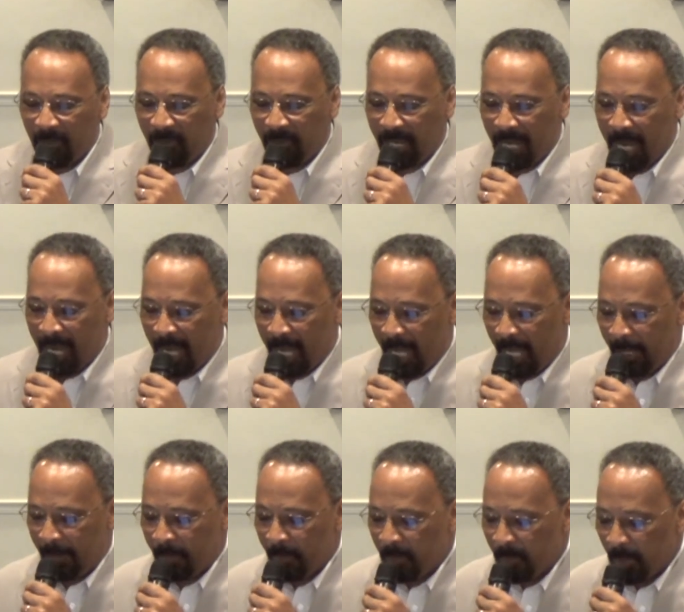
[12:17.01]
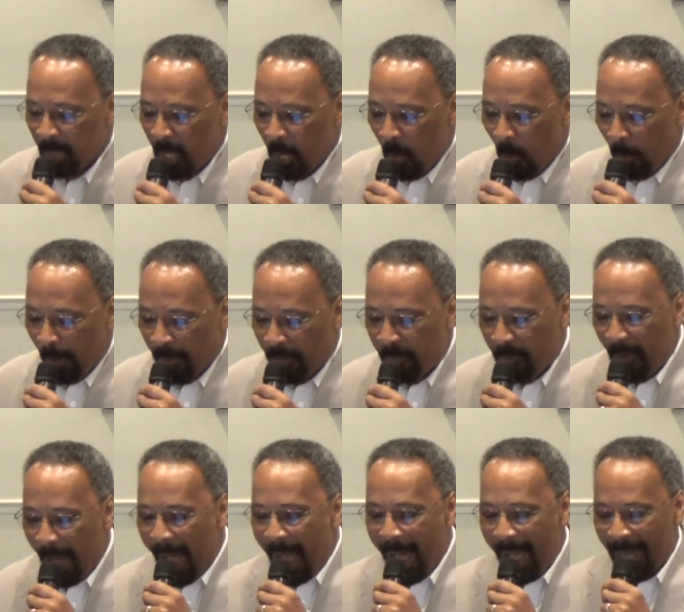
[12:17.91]
of God
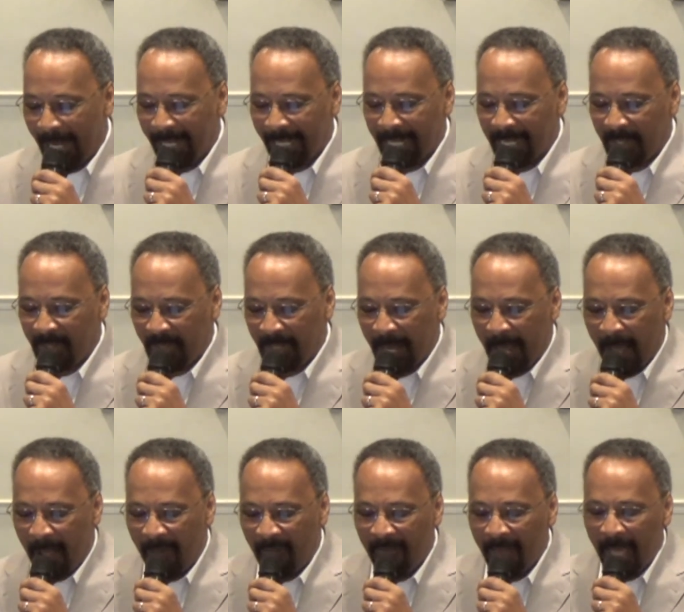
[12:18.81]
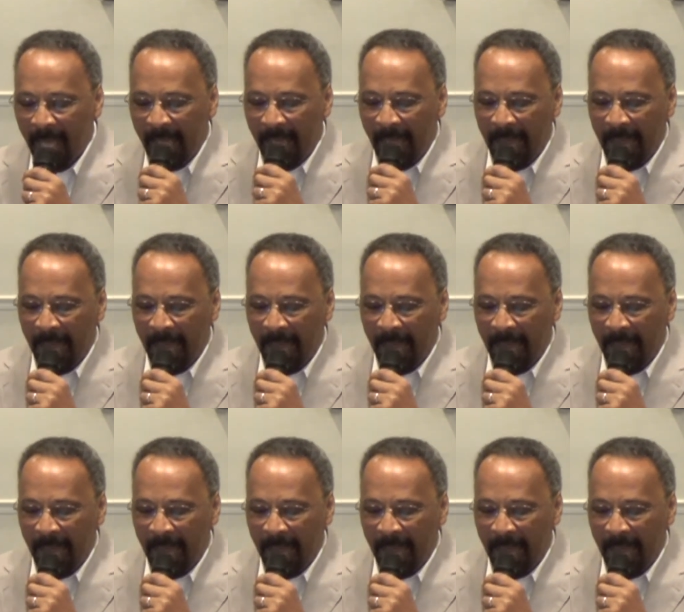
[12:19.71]
will find itself